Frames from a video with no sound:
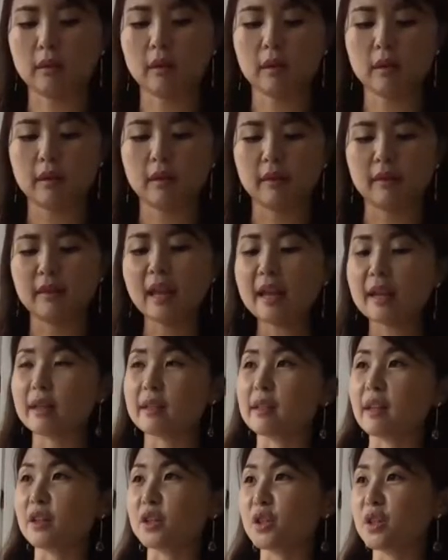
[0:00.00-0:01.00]
neck is
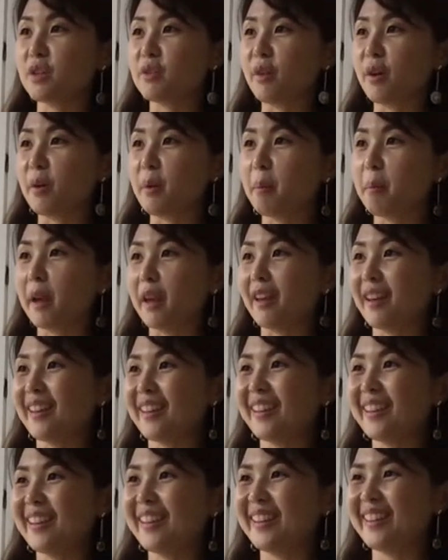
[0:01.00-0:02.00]
actually very big.
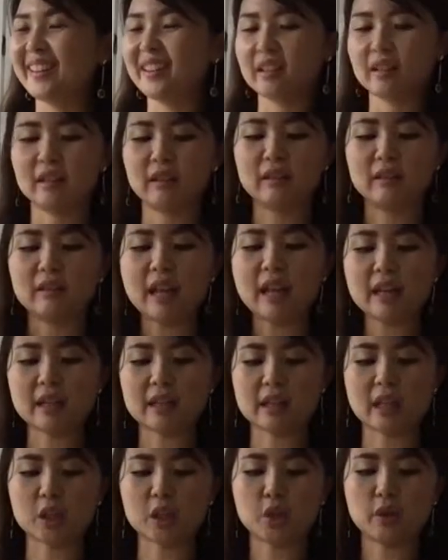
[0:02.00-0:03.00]
The neck is
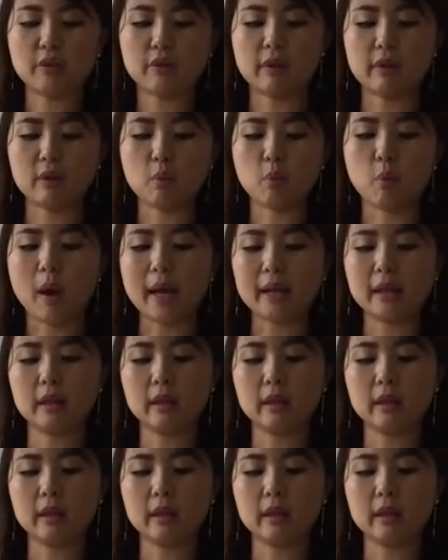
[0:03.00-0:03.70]
actually very wide.